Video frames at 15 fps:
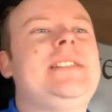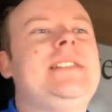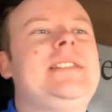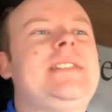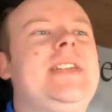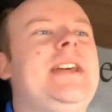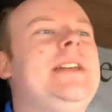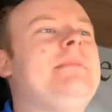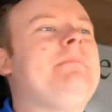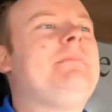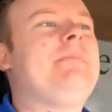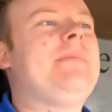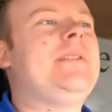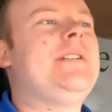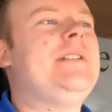in this game.
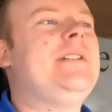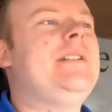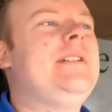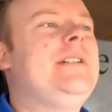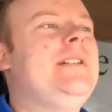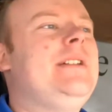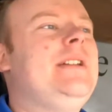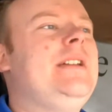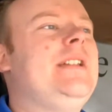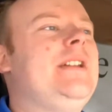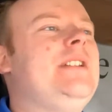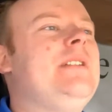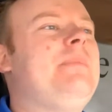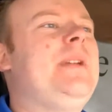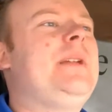You know,
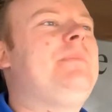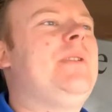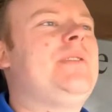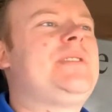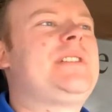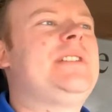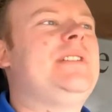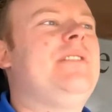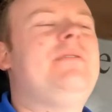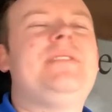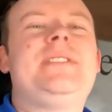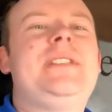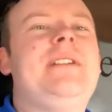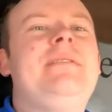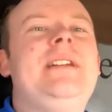your big boss can
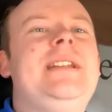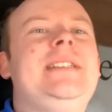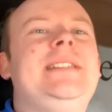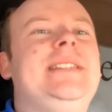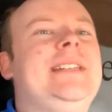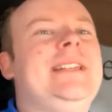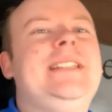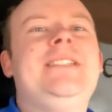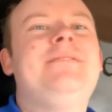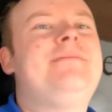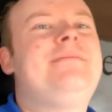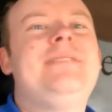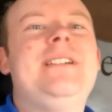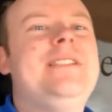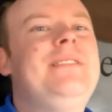always tell you anything and
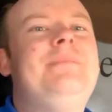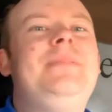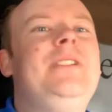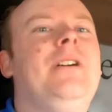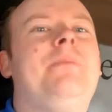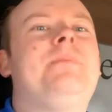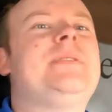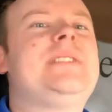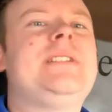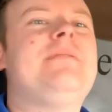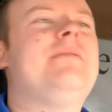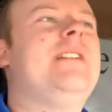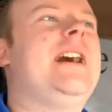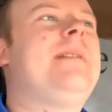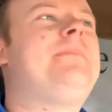the opposite
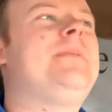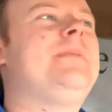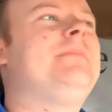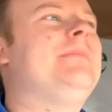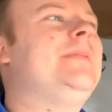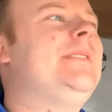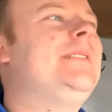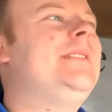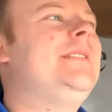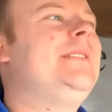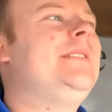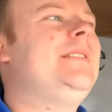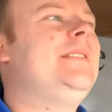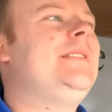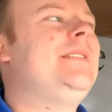will happen.
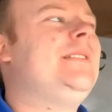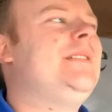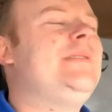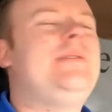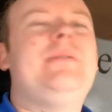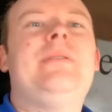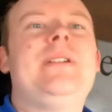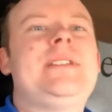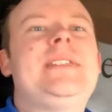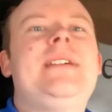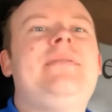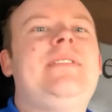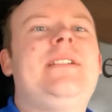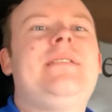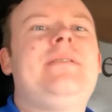For
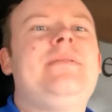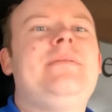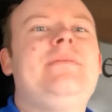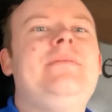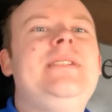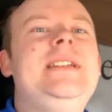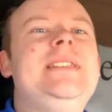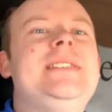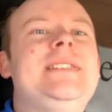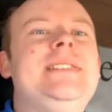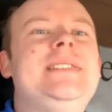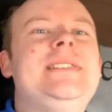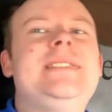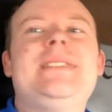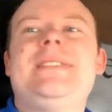whatever
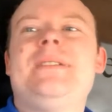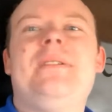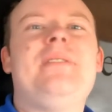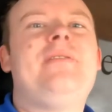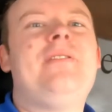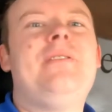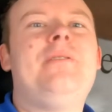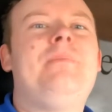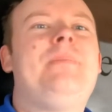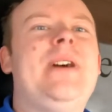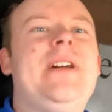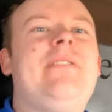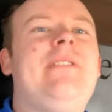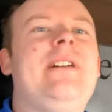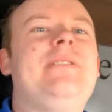reasons. Sorry for
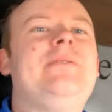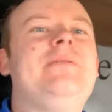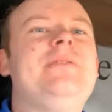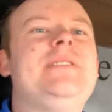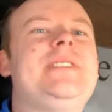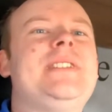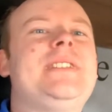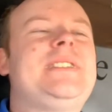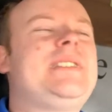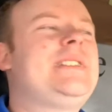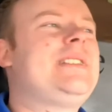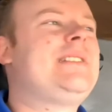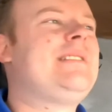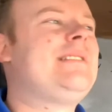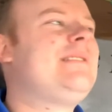background noises.
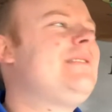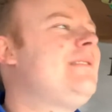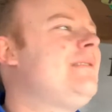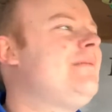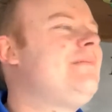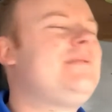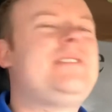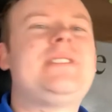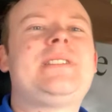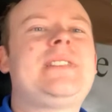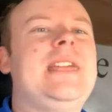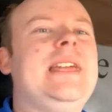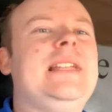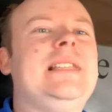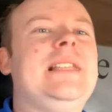I'm just
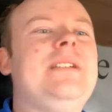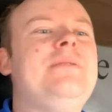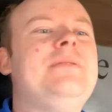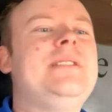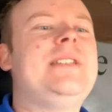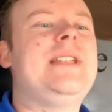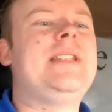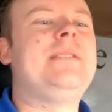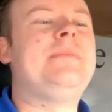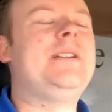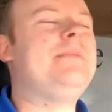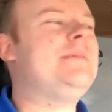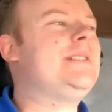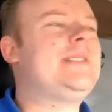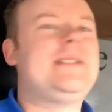getting loaded at the
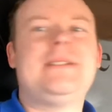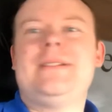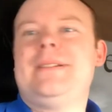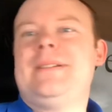moment.